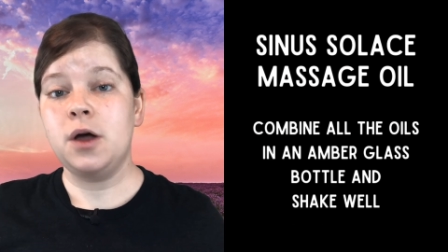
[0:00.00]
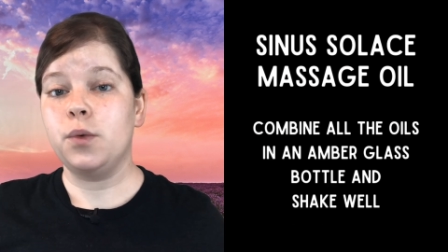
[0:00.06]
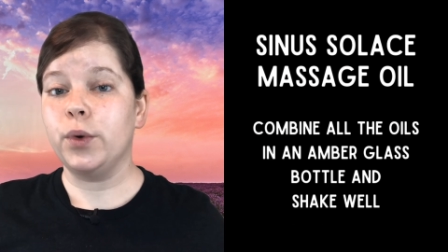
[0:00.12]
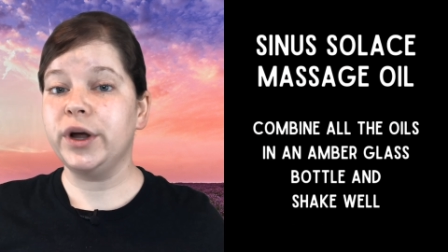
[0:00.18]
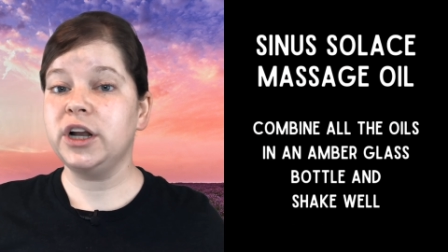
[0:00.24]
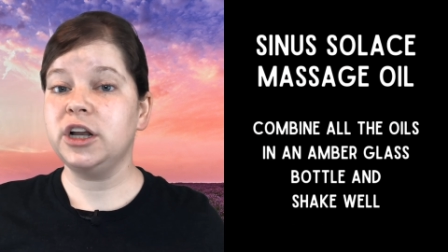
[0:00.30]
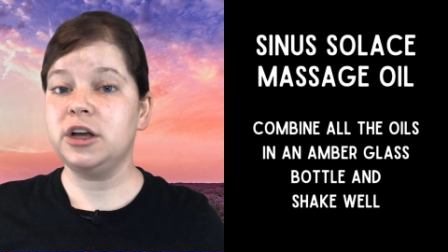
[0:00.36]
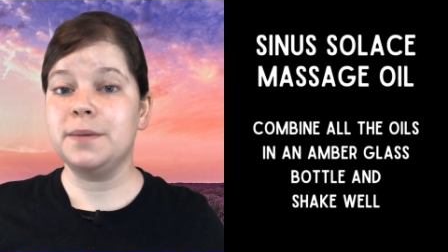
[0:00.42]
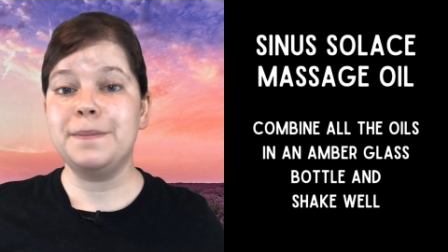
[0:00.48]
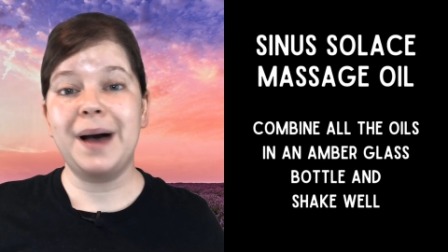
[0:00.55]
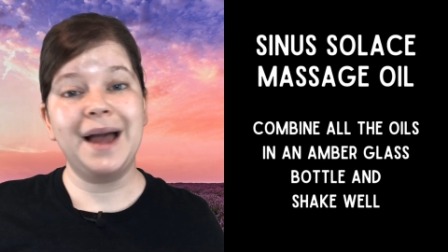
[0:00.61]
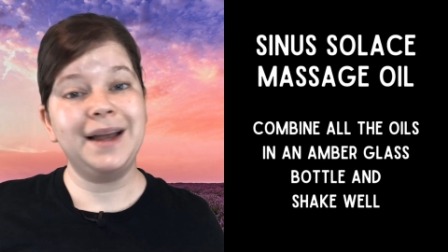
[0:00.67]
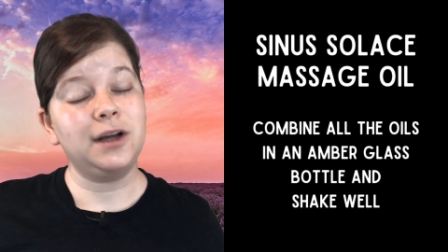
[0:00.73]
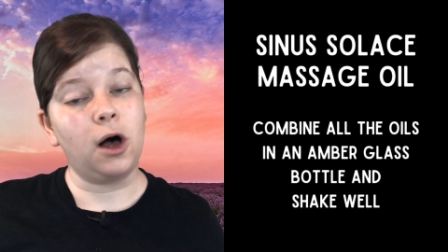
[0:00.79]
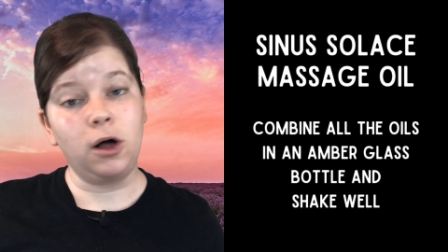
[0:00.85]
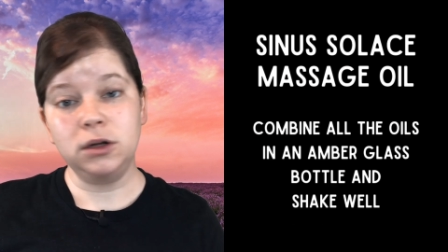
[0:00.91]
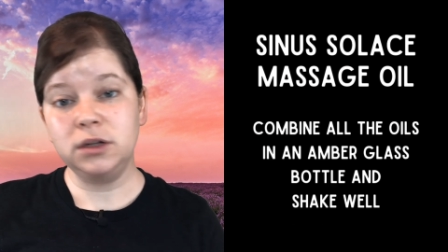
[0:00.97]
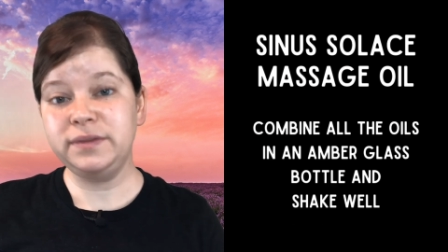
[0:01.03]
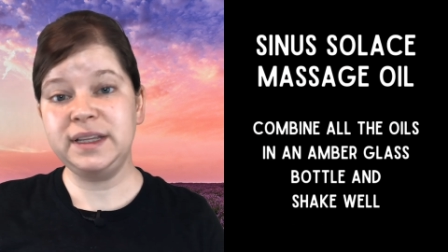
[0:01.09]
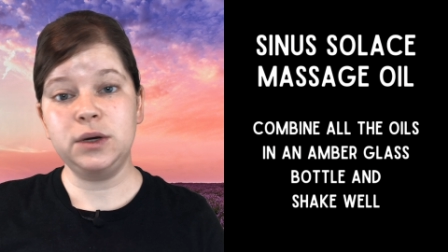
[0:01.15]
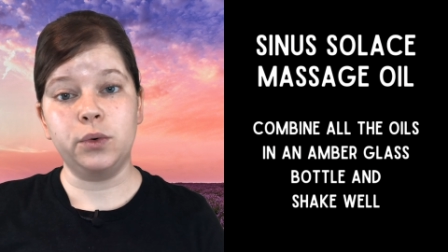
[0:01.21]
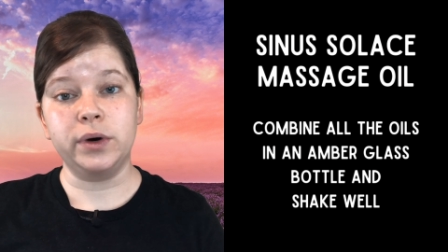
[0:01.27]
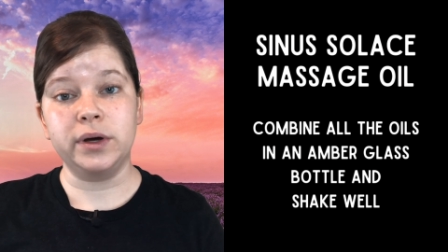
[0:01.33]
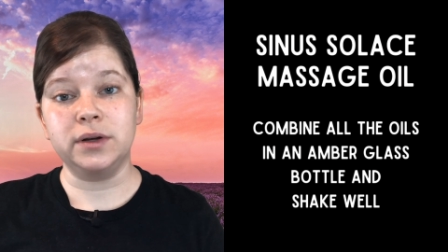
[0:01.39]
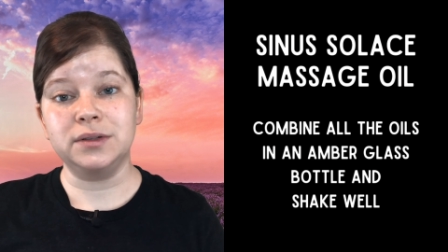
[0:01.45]
We're going to combine all of the
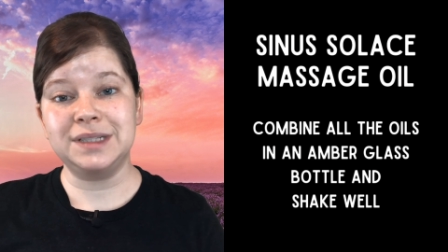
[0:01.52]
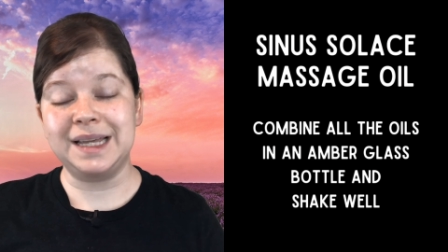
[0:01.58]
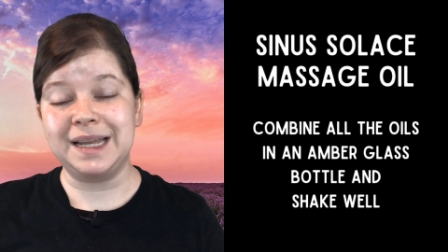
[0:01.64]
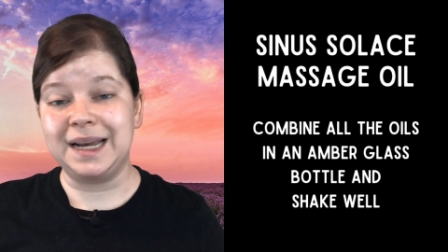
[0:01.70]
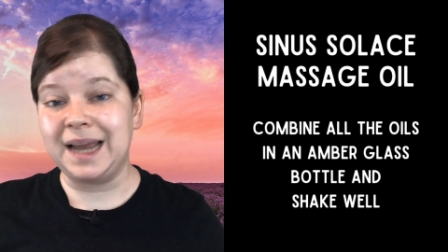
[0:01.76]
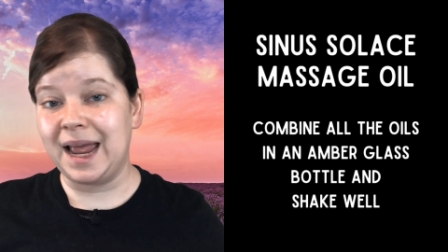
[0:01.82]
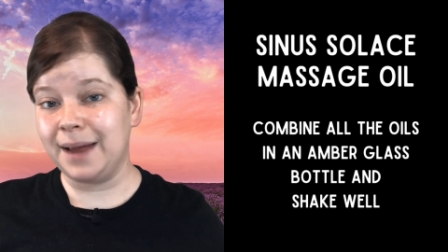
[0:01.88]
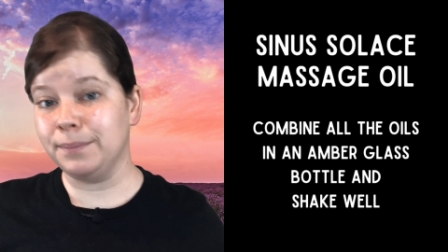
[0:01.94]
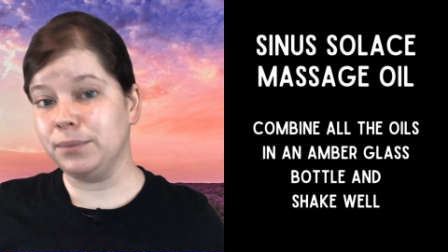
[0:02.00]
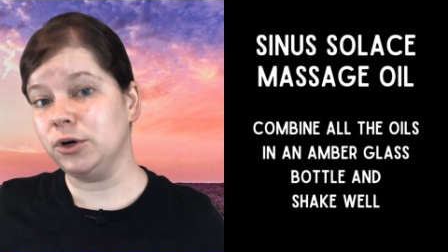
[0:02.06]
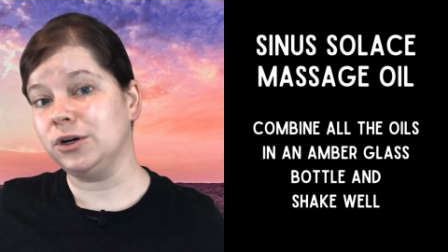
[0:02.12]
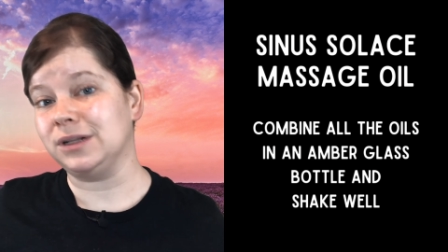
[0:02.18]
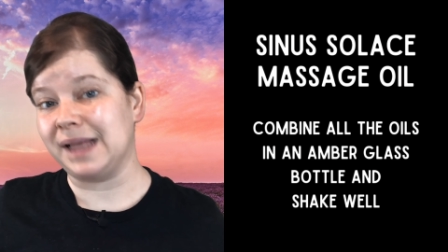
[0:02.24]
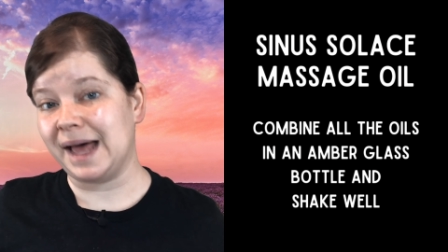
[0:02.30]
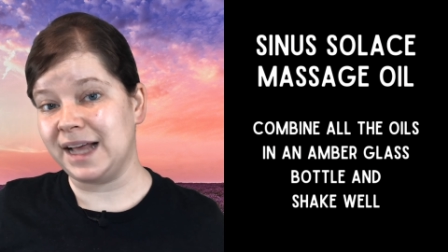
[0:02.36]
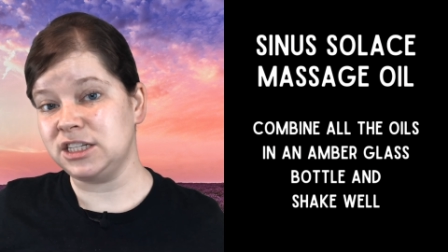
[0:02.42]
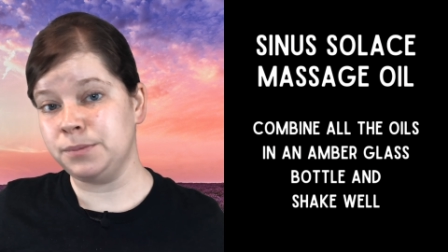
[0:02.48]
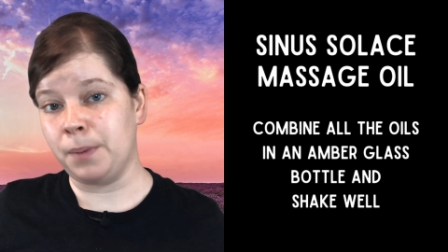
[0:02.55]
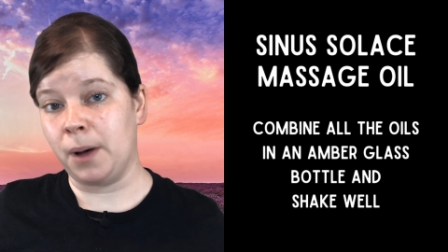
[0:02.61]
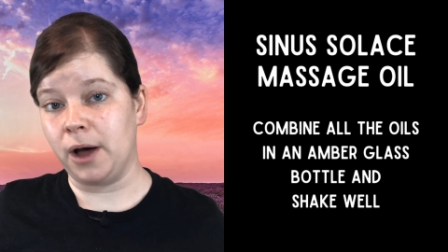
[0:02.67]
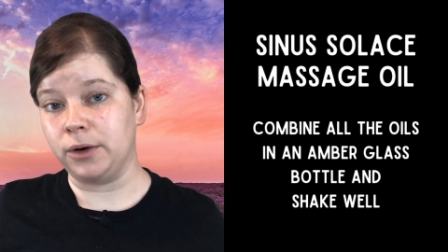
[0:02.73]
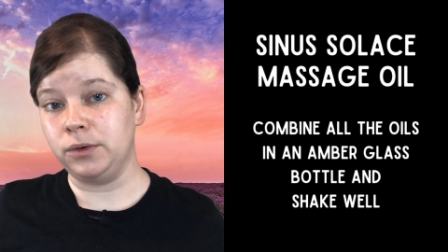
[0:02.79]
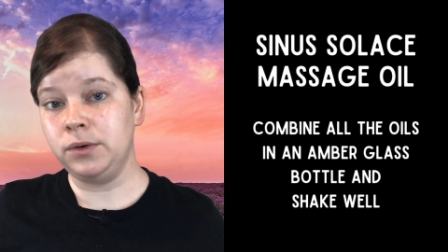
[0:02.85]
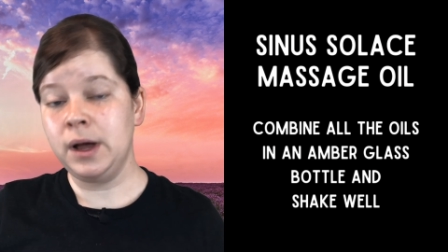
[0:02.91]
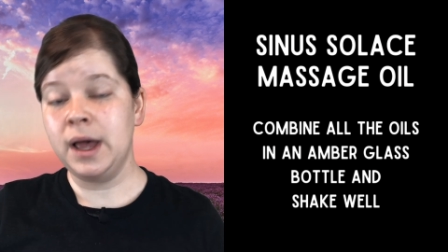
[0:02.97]
oils in an amber glass
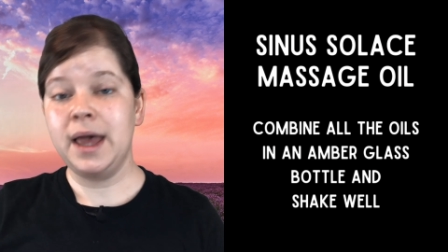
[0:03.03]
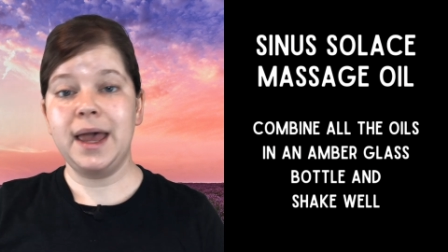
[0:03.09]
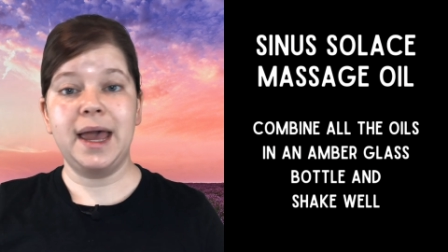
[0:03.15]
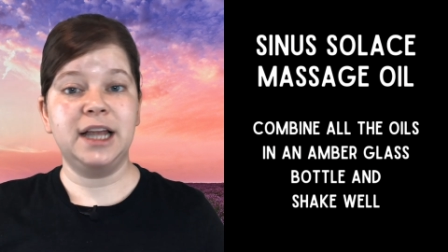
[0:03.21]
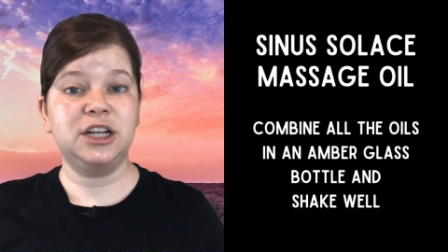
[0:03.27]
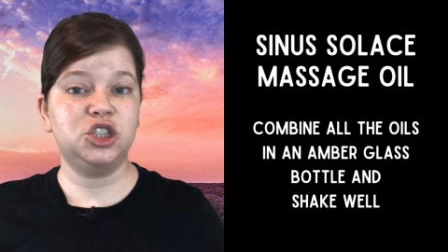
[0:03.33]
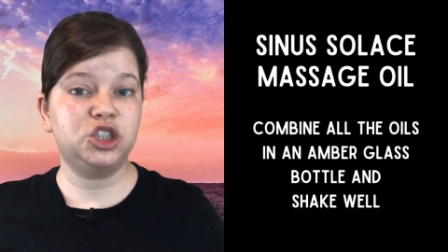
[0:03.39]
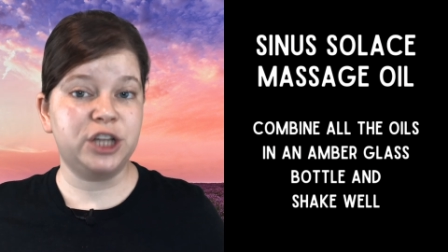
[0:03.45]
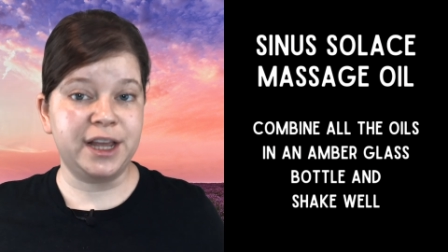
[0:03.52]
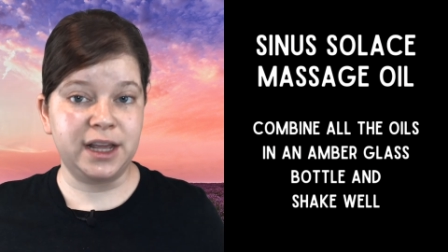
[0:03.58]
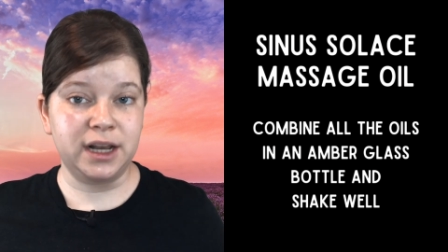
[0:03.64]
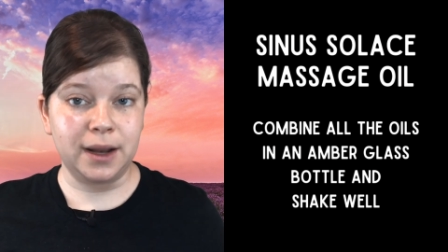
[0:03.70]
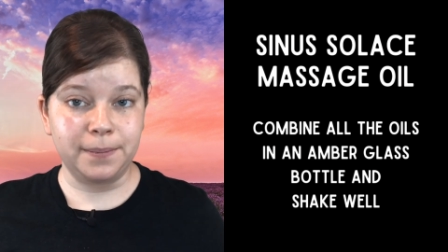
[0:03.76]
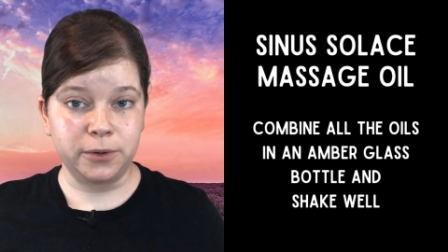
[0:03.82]
bottle and shake it up